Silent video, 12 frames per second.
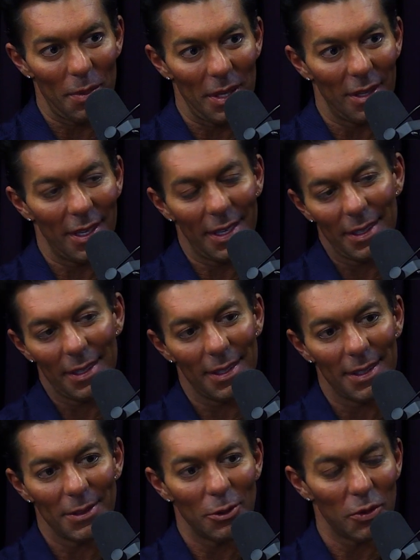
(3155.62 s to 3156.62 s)
to be like
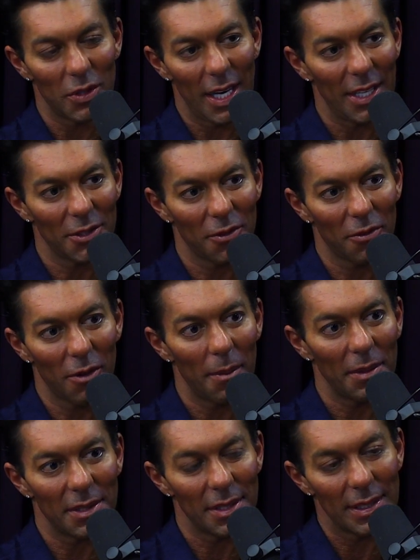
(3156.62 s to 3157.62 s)
a newscaster for
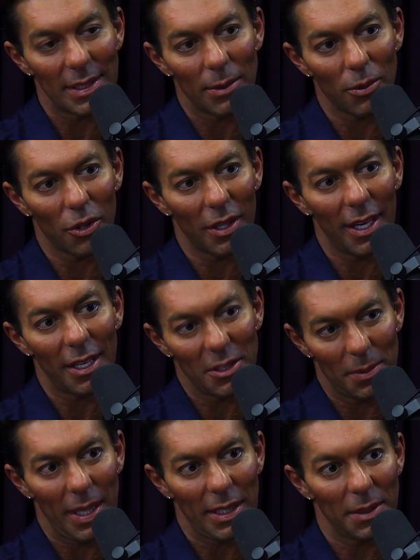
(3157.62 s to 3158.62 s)
NBC. Didn't work out.
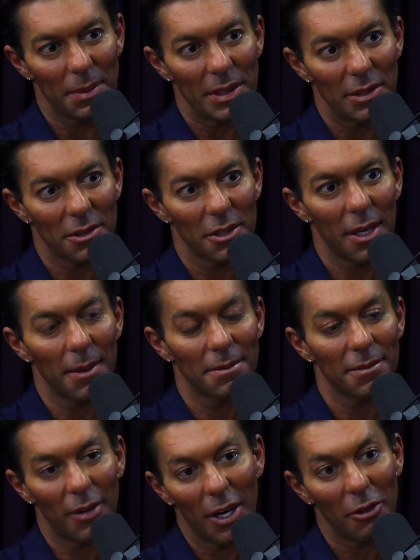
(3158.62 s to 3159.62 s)
He's back at the pizza shop.
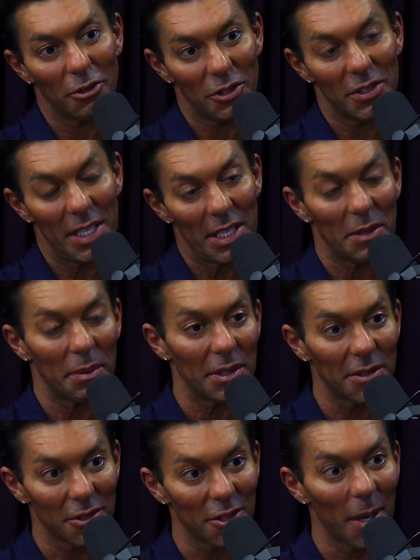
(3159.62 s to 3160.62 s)
Franco just stayed at the
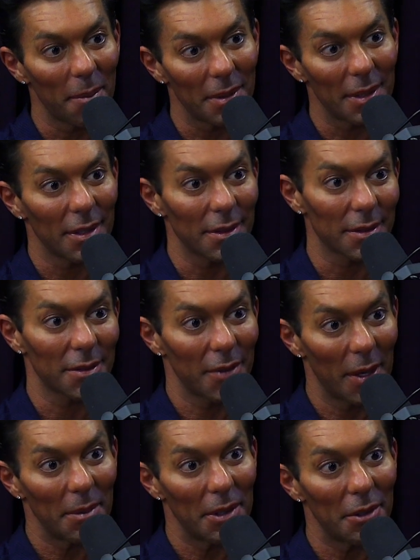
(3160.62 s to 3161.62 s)
pizza shop because his
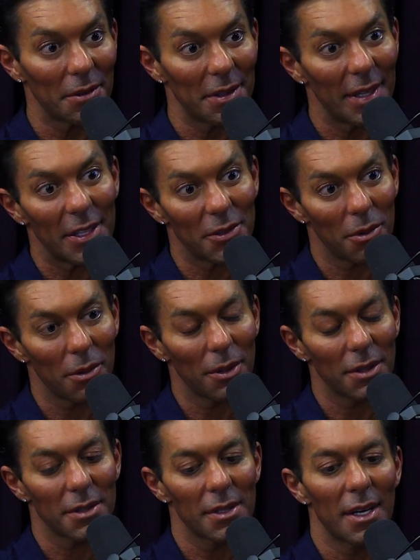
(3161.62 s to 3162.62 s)
family owned it, and that's where it
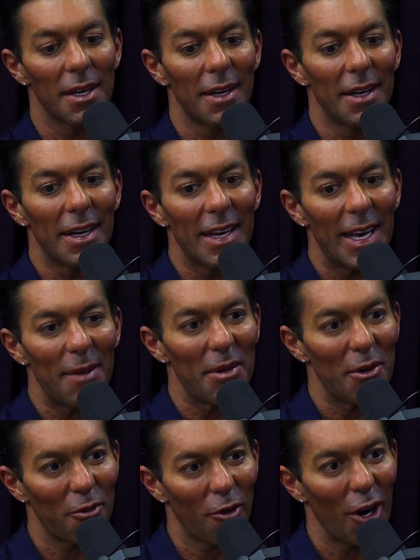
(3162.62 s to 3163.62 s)
was. And
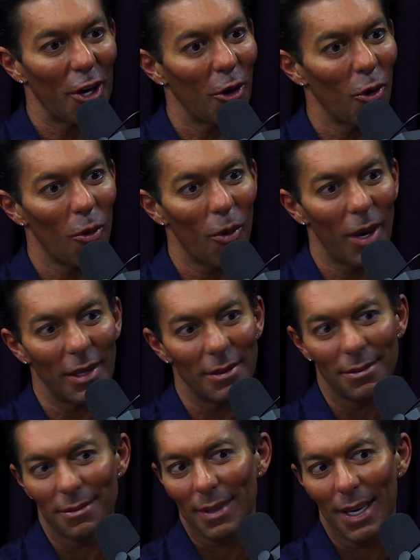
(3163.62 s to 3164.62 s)
me and Franco went,
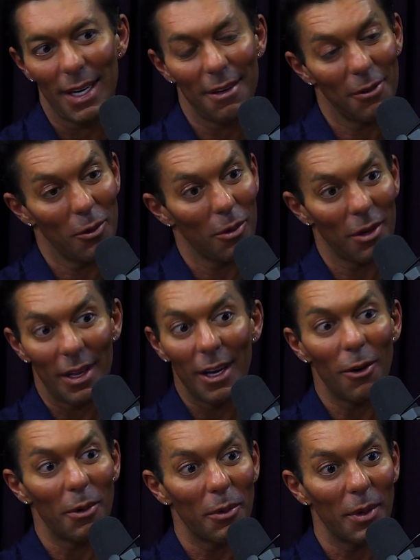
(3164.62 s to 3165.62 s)
I don't know where the
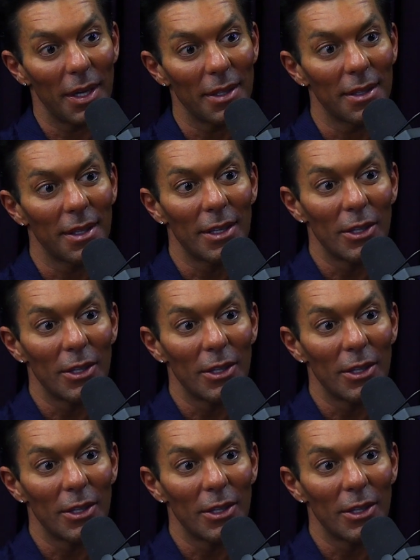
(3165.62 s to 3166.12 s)
hell we went,